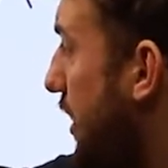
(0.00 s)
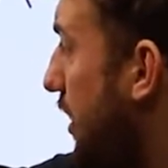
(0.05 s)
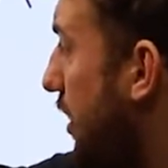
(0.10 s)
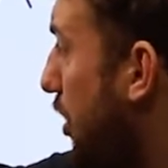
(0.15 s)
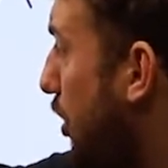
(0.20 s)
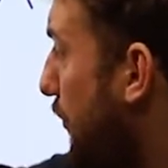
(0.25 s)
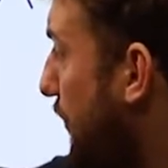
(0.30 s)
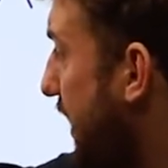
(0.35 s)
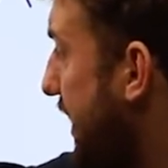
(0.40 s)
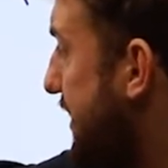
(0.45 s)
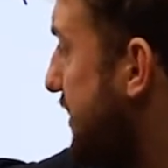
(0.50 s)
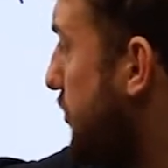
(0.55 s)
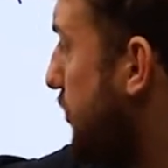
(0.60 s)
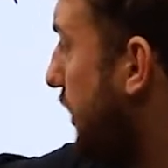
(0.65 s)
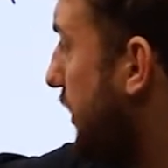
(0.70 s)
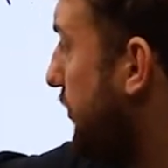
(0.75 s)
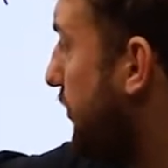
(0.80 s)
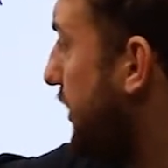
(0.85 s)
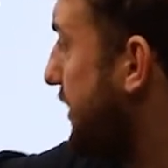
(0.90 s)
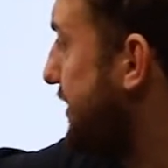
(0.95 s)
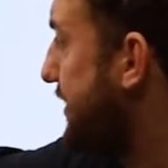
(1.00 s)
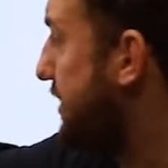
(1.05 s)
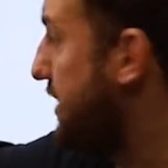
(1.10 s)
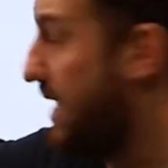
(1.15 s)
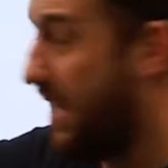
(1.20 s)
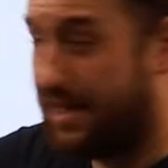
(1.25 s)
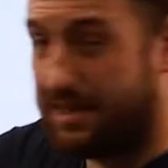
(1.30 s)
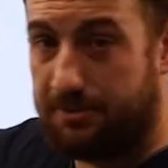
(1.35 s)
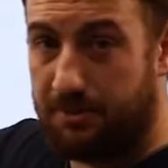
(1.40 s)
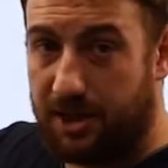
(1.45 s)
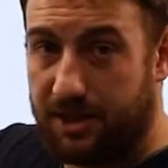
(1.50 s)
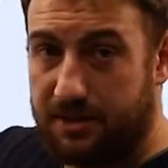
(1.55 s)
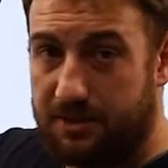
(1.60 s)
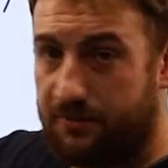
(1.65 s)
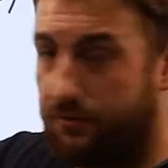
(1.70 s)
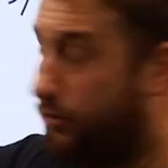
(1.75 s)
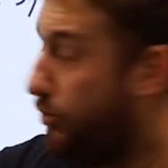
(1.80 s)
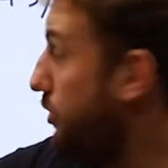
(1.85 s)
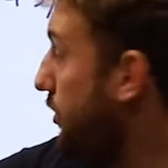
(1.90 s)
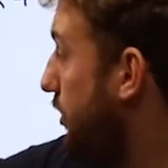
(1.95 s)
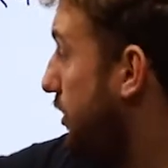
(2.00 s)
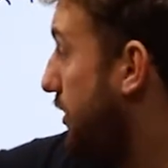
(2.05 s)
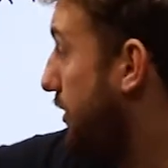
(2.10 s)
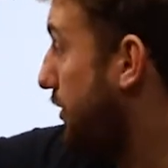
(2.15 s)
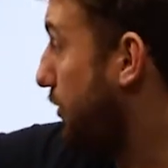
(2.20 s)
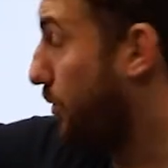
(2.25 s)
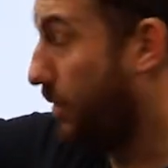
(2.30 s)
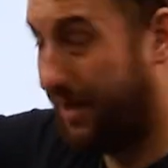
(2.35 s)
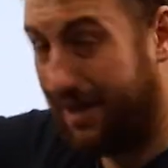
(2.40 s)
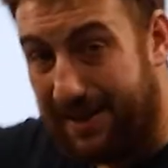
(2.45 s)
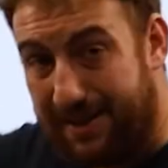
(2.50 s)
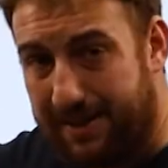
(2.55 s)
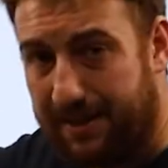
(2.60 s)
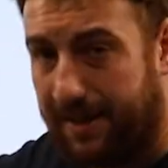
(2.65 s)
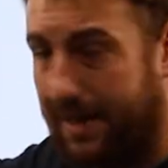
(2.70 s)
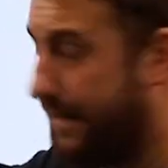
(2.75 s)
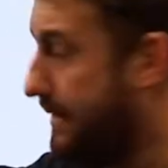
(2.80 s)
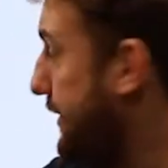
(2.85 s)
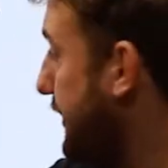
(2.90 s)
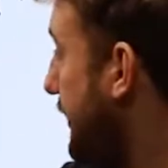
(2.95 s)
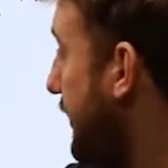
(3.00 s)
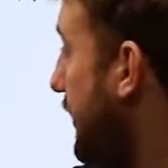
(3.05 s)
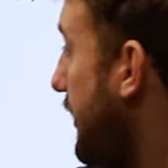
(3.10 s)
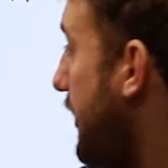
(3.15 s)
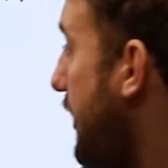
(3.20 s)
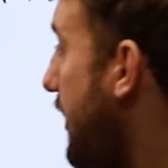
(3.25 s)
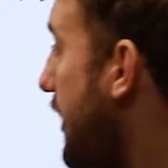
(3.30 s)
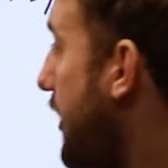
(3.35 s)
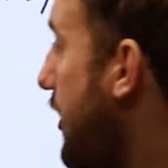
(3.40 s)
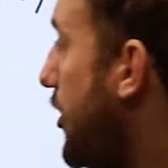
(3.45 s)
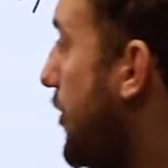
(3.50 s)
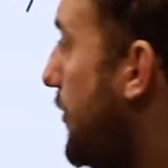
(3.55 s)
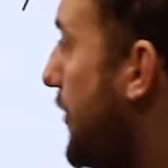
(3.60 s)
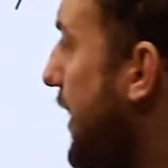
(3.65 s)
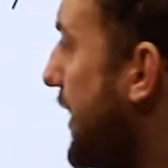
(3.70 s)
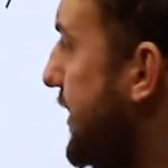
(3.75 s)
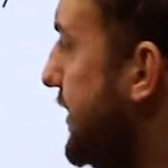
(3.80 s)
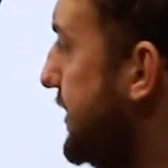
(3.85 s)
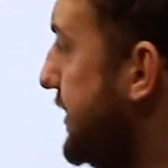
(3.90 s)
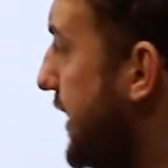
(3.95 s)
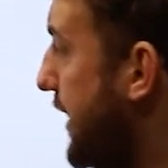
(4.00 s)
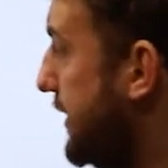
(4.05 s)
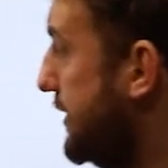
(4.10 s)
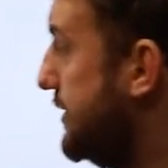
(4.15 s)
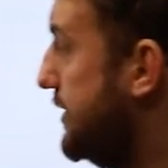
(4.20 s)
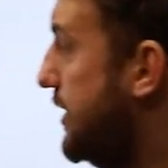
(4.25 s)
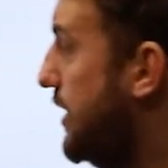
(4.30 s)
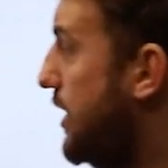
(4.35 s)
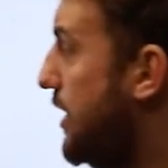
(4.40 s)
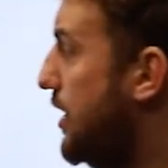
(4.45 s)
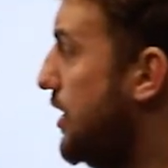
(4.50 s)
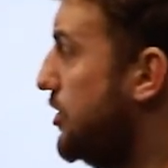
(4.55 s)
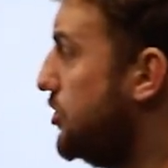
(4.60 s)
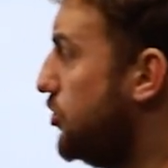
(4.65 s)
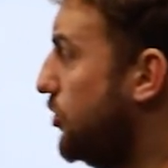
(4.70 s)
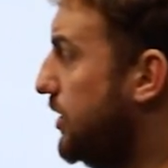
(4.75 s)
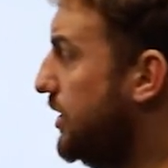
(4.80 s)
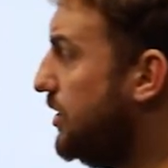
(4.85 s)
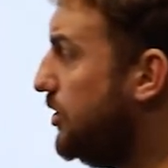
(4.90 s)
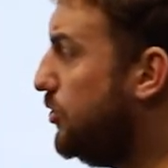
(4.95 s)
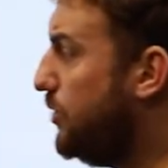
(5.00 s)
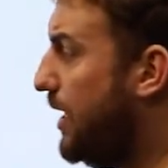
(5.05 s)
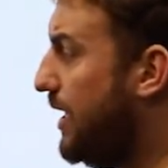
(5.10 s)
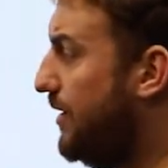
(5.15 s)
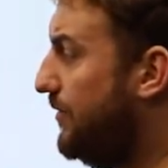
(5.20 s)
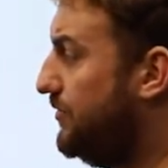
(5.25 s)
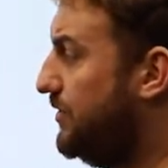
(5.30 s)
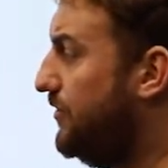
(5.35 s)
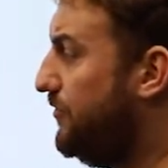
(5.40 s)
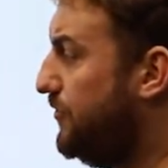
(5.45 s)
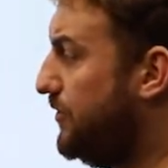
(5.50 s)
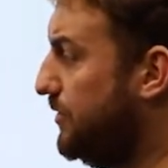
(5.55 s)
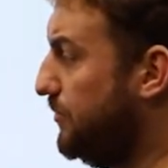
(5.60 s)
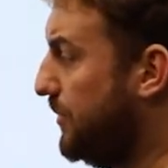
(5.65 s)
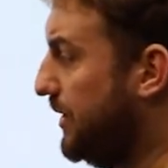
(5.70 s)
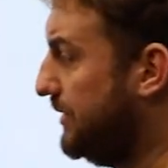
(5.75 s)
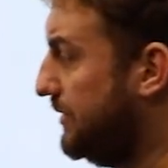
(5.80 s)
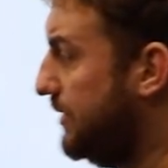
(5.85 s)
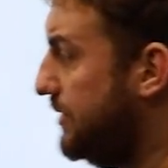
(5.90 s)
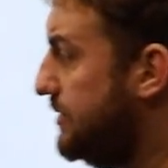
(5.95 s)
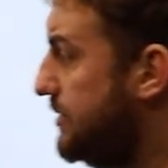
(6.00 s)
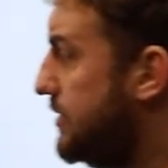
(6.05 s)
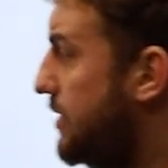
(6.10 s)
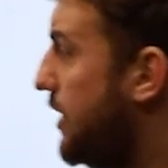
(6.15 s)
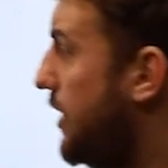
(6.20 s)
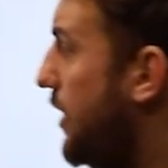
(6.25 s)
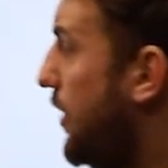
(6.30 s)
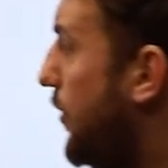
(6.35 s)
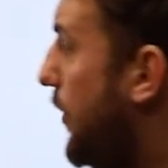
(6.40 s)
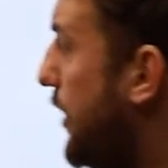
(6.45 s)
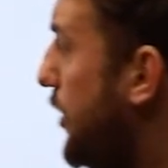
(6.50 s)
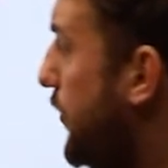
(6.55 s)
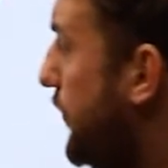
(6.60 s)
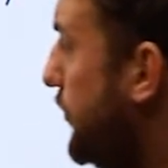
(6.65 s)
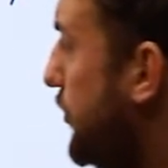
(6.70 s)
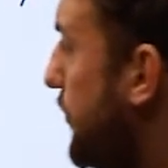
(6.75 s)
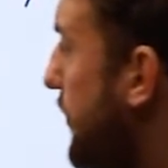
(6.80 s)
of x squared plus 3x minus 4 in a radical minus x. So here you have different methods. One of the